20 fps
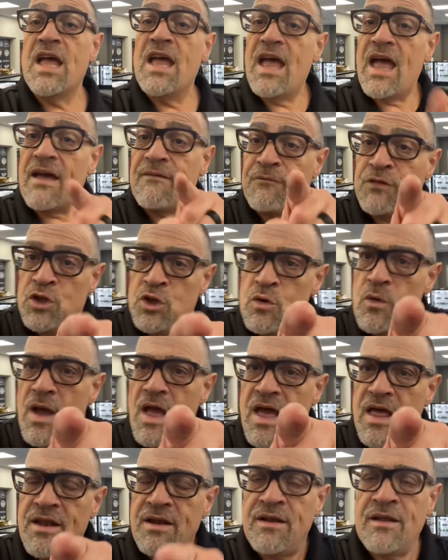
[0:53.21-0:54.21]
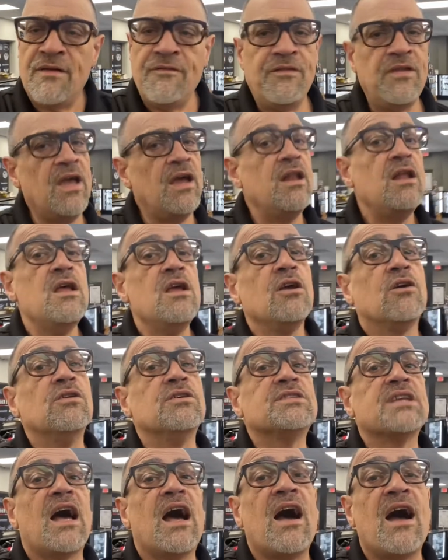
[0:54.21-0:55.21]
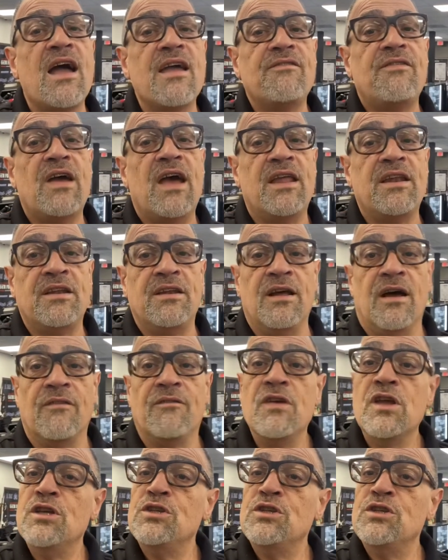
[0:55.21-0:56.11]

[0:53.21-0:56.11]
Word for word: Have you had enough yet? Because I've had enough.